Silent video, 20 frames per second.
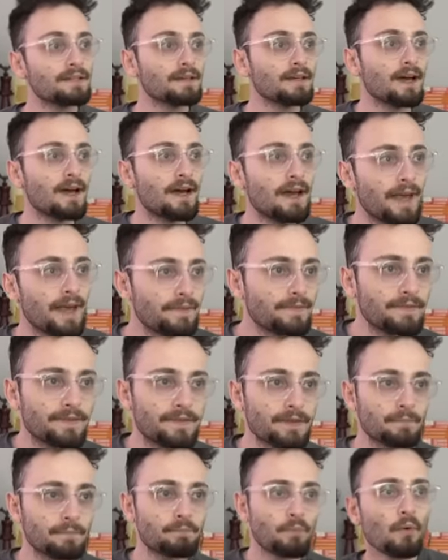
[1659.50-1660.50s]
and
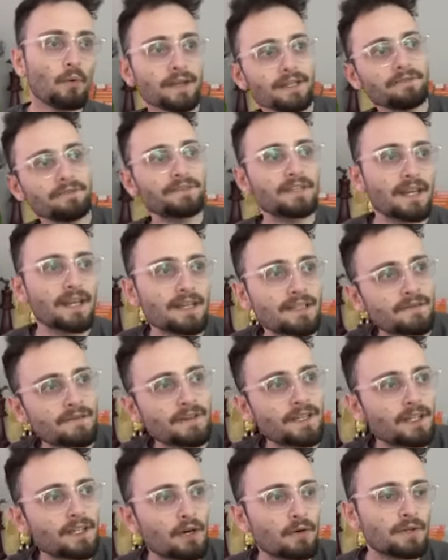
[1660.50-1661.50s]
the point of today's
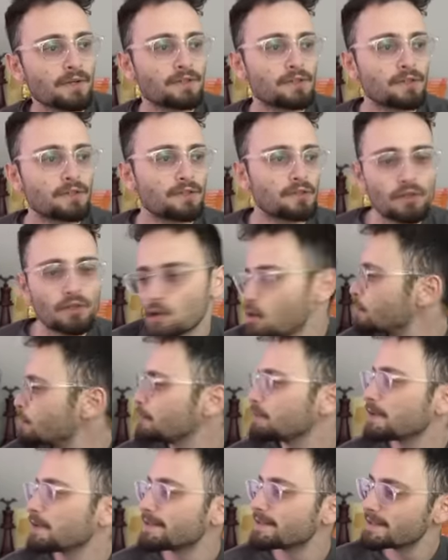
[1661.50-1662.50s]
video is just to show
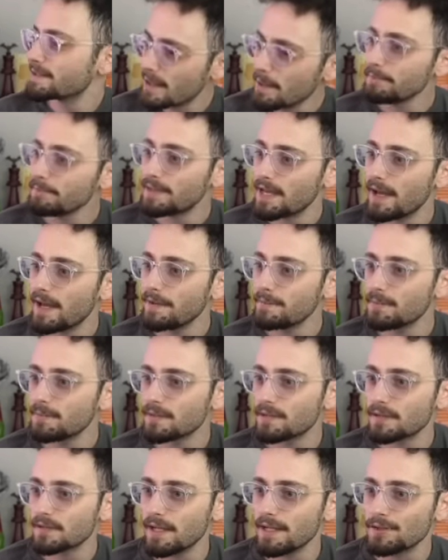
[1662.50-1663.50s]
you that
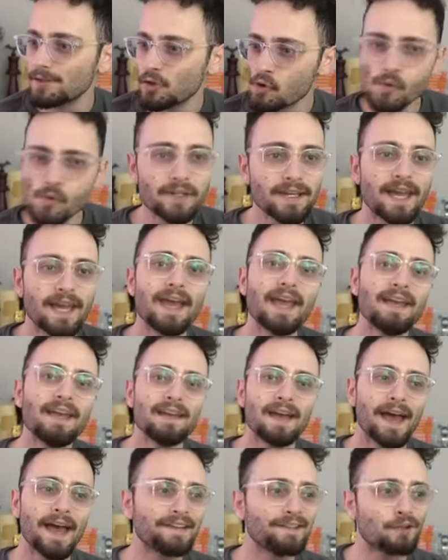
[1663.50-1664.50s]
sometimes it's
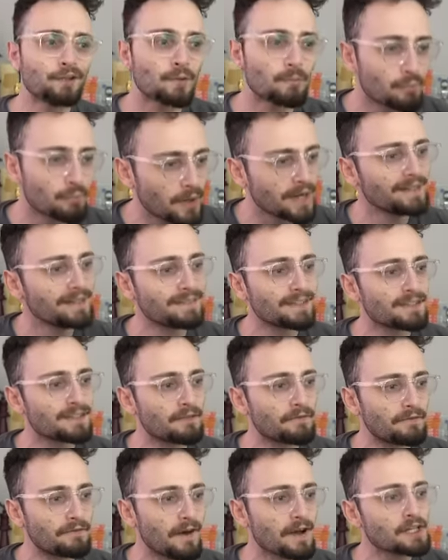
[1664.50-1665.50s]
okay and your brain doesn't
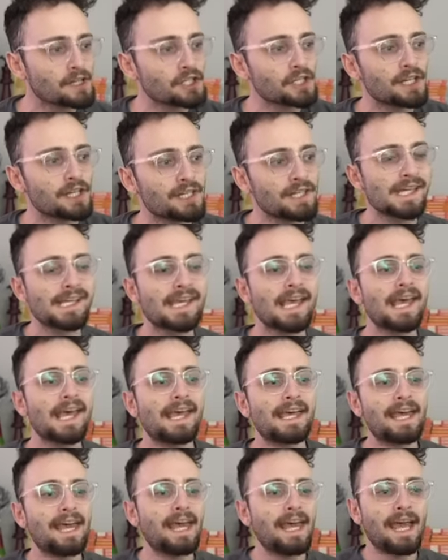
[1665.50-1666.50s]
function,
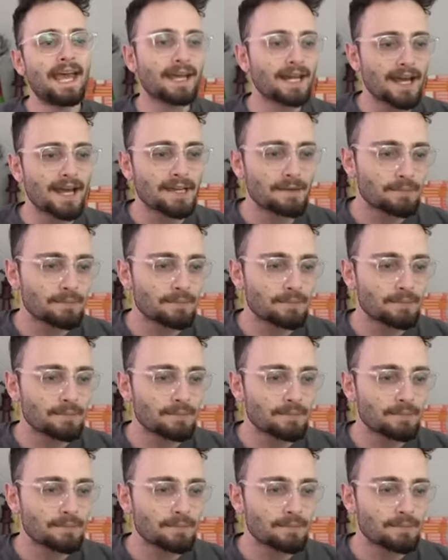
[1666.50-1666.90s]
and I am